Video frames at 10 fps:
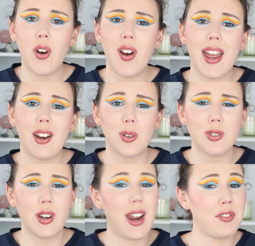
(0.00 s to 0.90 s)
and
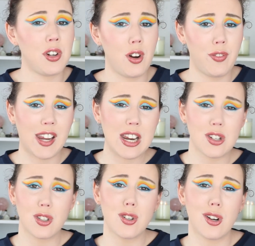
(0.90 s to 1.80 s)
also have your
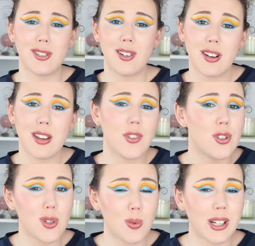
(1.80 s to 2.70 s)
notifications turned on if you
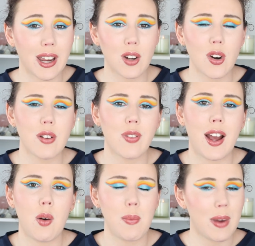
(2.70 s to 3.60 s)
do want to get
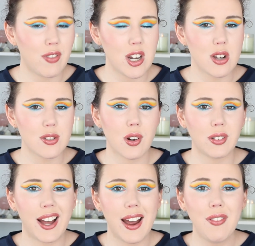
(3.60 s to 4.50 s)
notified when my videos
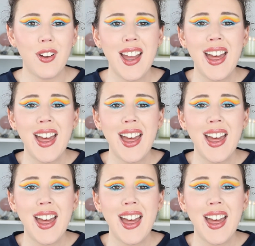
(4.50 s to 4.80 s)
go live.